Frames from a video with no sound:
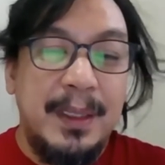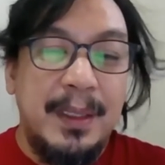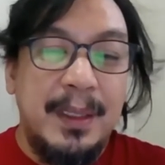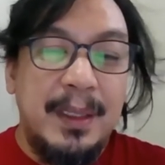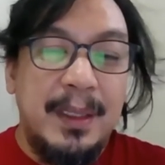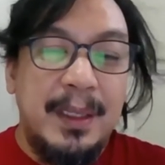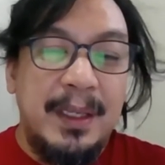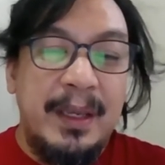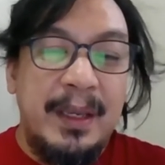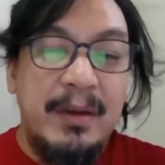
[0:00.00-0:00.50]

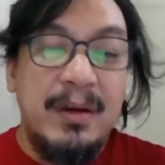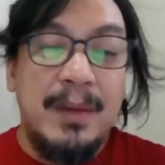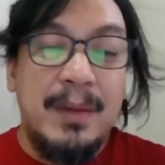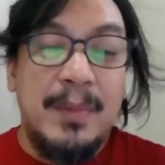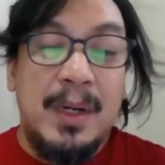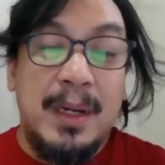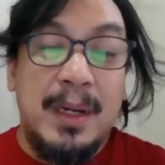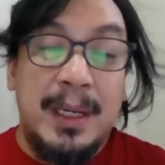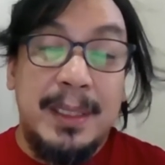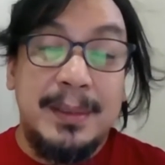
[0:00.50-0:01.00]
here
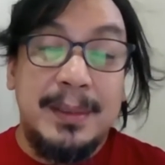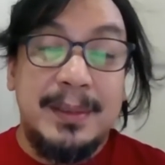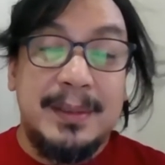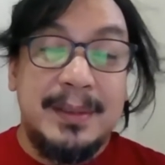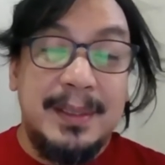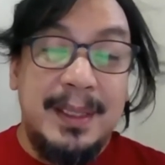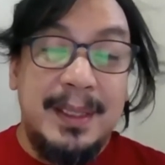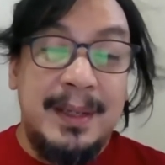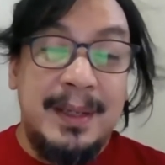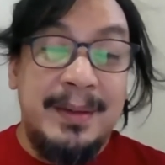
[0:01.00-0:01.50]
among us
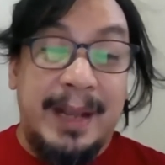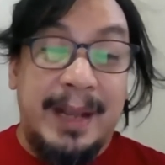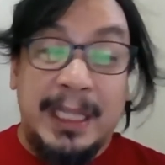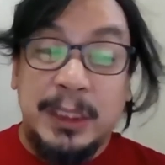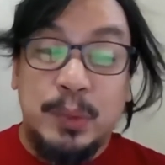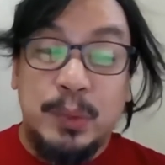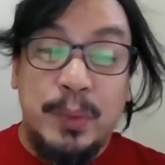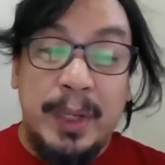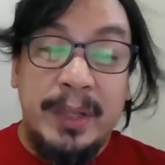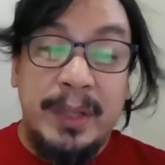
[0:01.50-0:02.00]
and
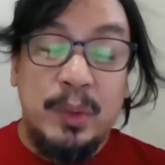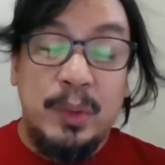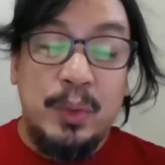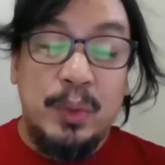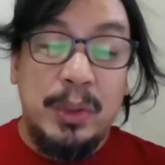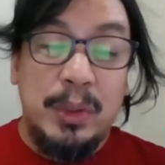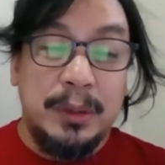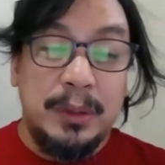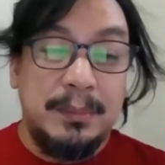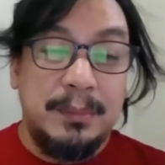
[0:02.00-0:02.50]
elsewhere in the
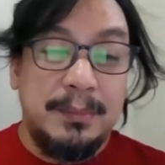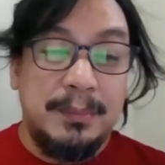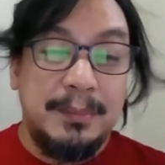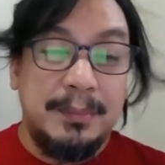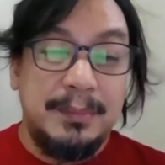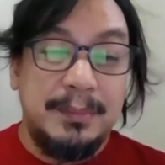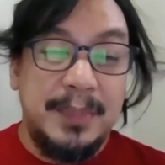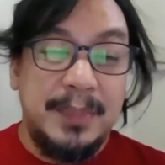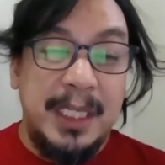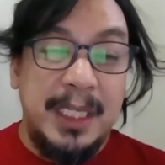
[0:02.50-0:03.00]
world.
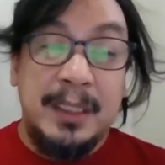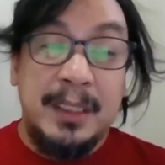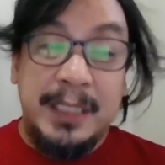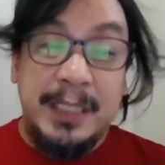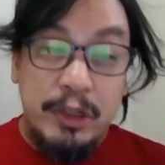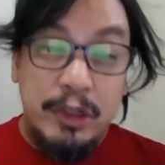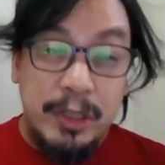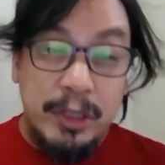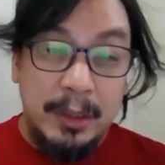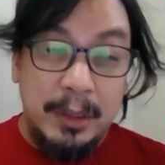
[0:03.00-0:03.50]
In
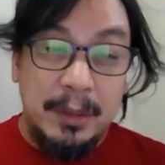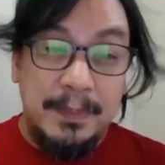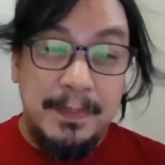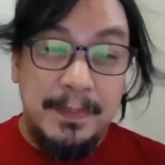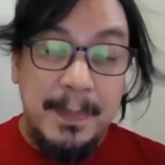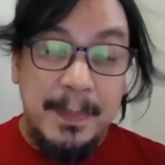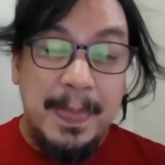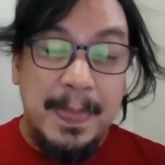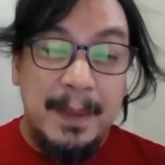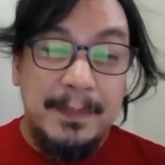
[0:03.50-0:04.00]
addition,
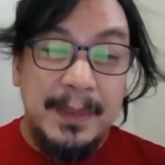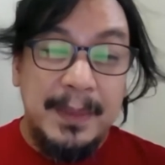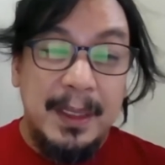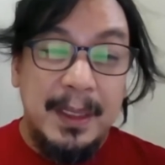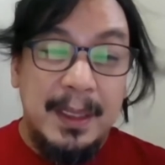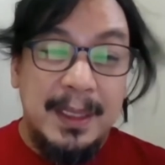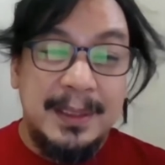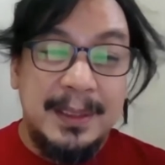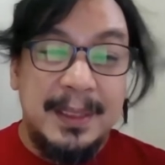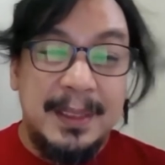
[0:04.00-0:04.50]

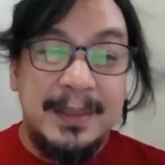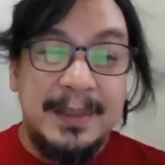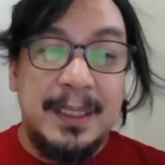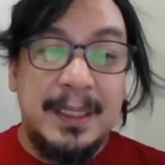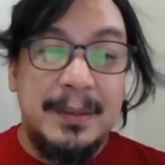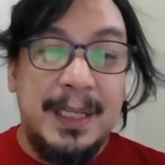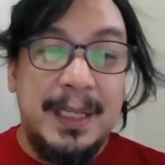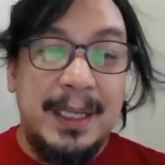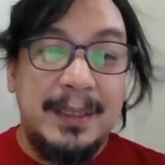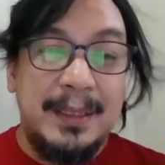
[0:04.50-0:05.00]
Salazar
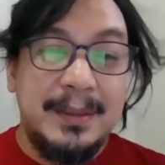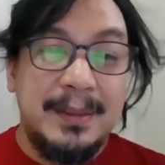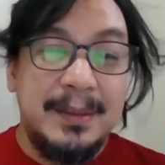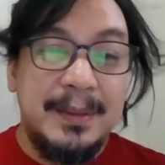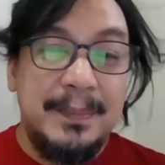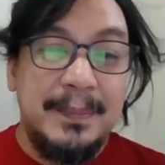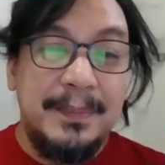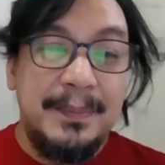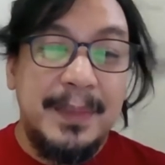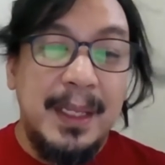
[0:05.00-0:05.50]
writes,
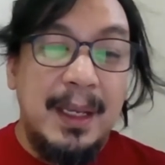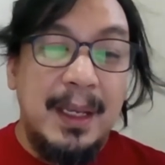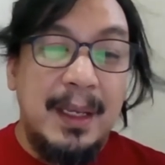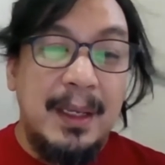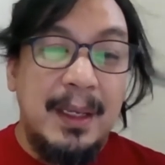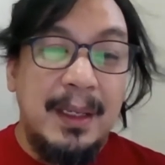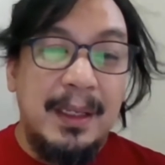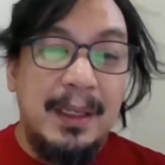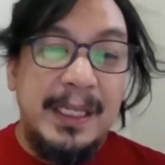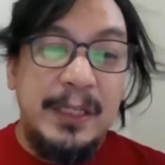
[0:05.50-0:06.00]

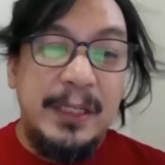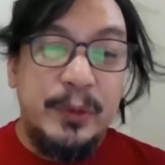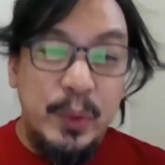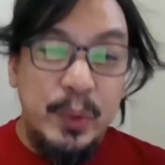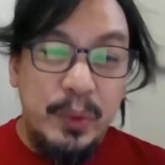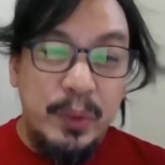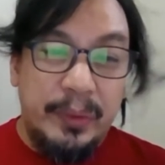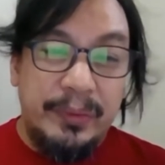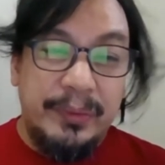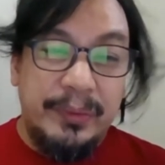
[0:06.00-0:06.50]
in
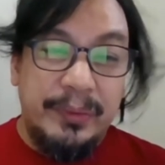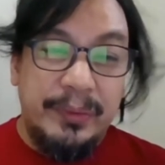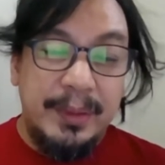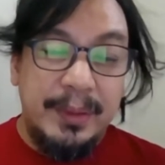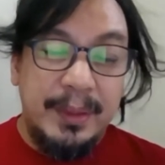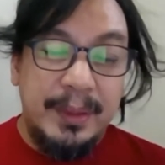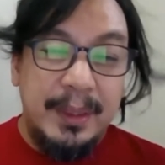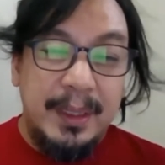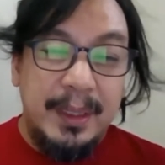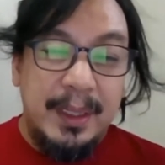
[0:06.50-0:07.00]
truth,
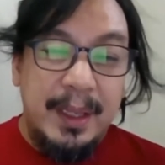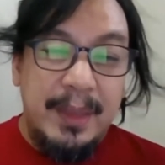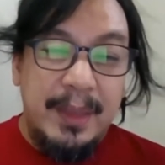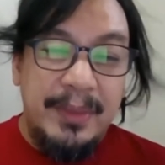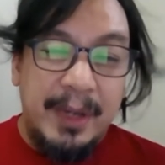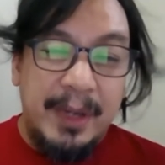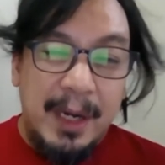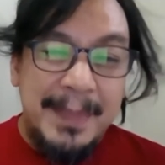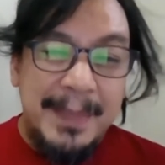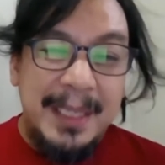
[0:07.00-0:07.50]

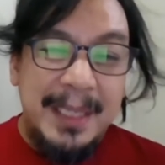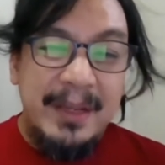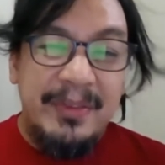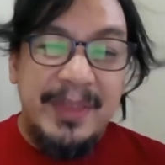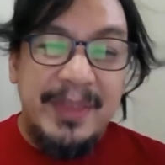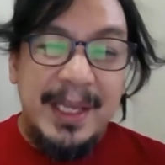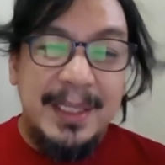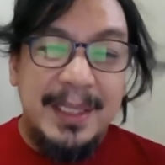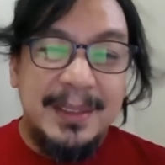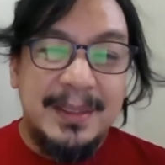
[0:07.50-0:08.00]
there are many
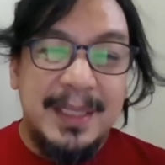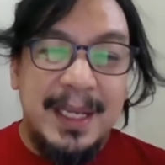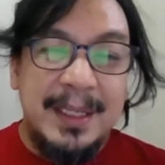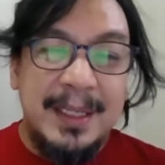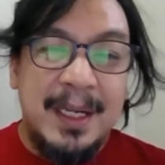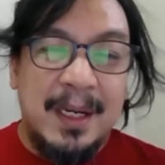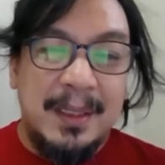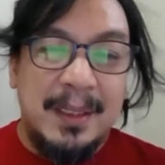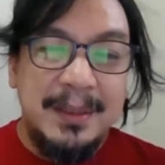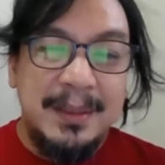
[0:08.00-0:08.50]
things and
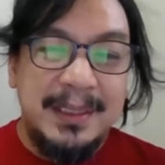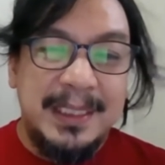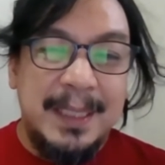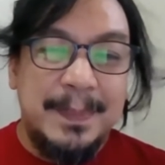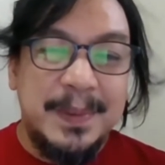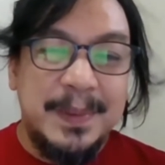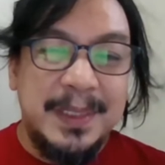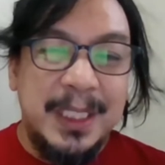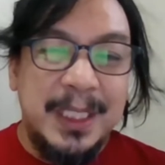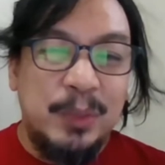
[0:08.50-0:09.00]

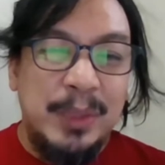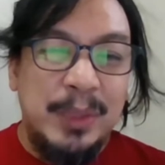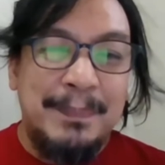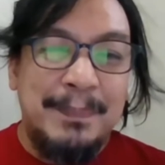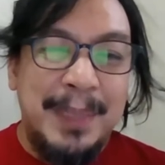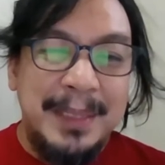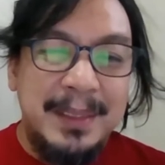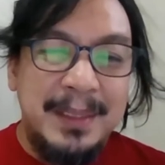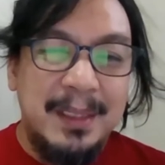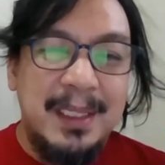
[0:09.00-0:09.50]
concepts that we
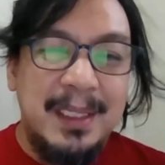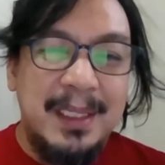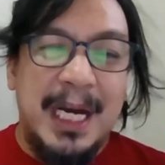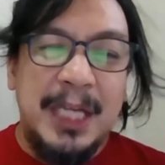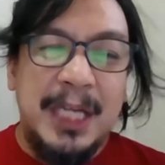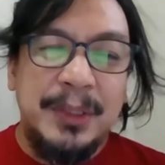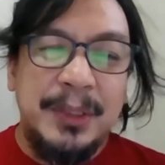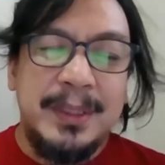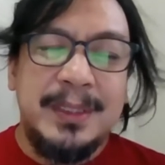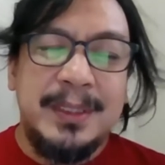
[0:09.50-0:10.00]
implicitly
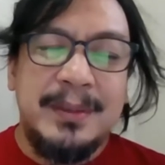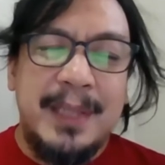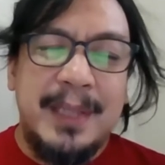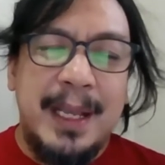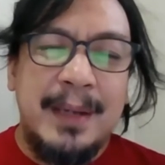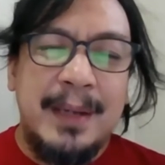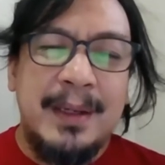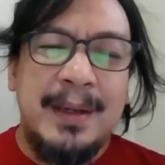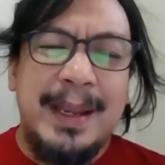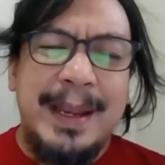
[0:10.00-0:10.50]
understand
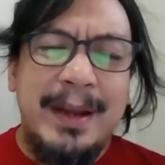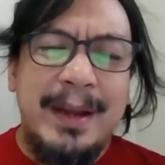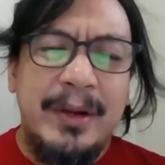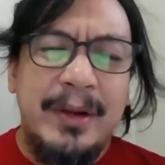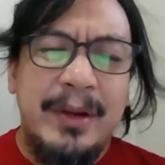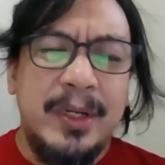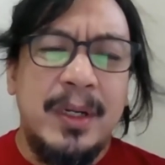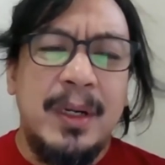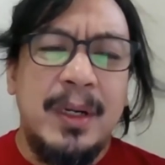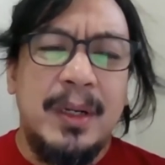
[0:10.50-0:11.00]
and
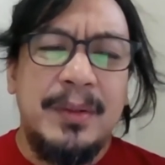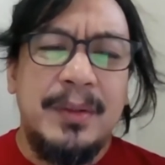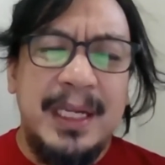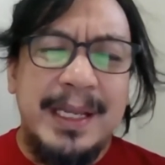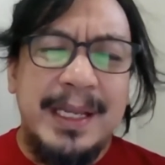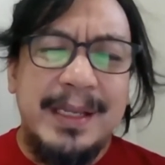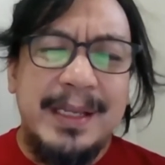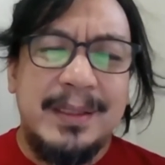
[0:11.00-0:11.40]
interrelate.